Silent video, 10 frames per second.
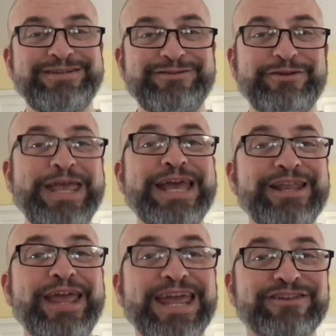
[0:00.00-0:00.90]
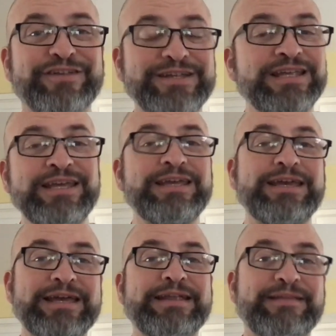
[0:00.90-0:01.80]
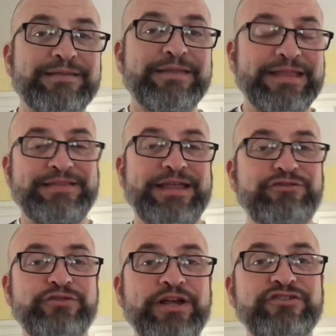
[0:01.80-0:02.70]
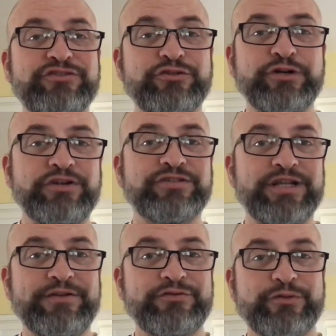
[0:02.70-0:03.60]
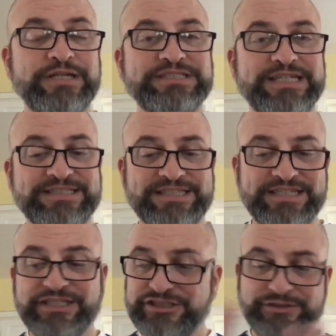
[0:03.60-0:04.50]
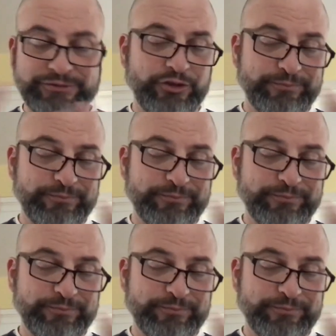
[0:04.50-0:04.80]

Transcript: you can't handle it, and that drives cooks enough crazy as it is. So